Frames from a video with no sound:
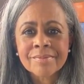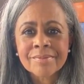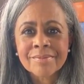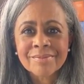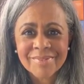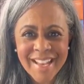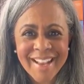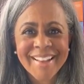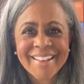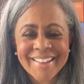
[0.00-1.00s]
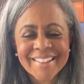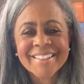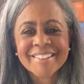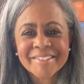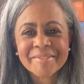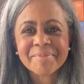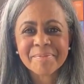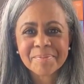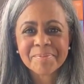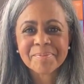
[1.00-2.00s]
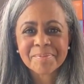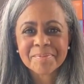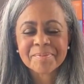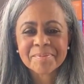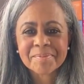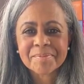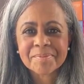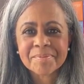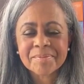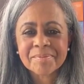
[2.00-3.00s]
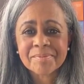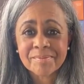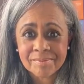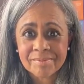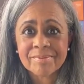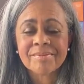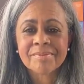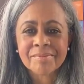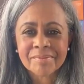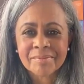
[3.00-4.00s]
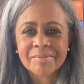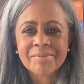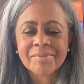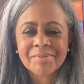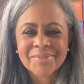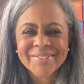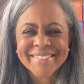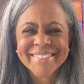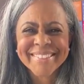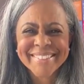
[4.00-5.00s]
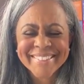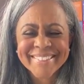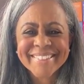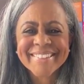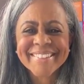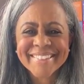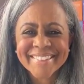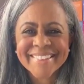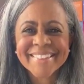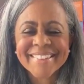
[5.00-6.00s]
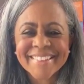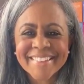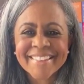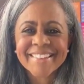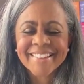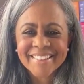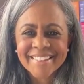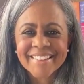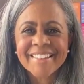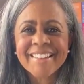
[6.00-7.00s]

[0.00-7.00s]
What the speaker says: (silent)